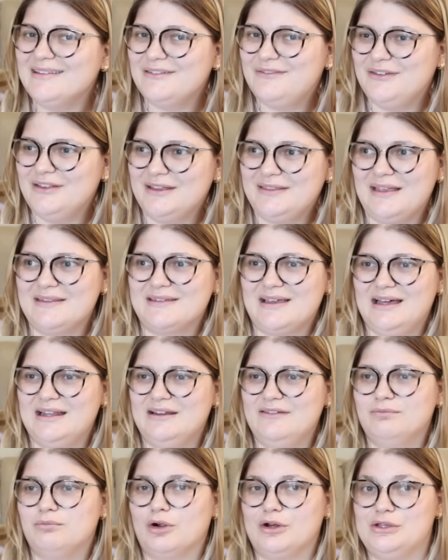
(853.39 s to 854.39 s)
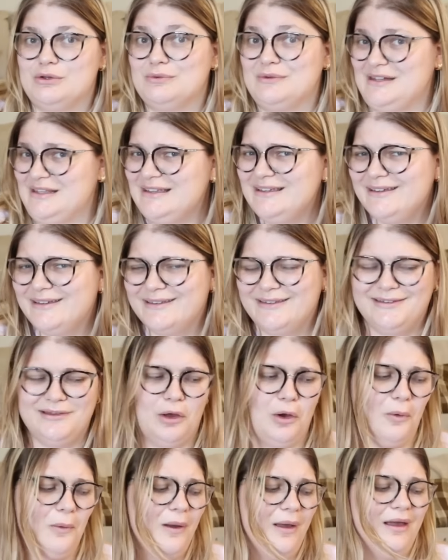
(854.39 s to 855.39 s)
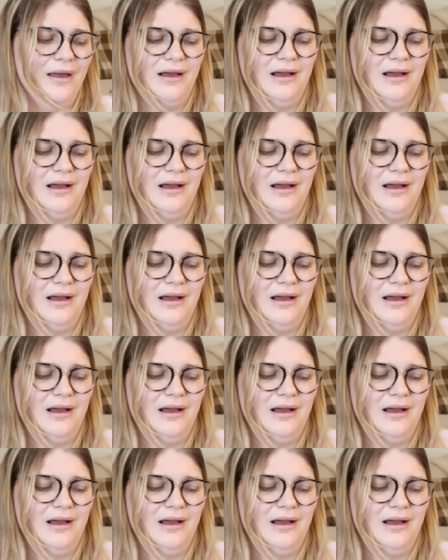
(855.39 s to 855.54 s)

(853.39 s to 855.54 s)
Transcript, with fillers: I feel like that's kind of more unique. So